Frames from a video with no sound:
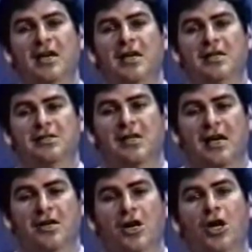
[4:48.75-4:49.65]
He
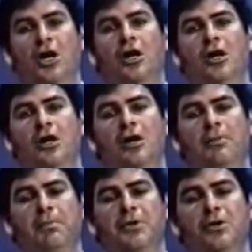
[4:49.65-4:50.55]
said,
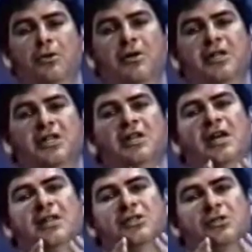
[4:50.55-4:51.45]
her
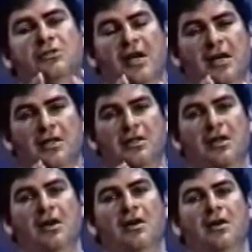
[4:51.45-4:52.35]
purity and strength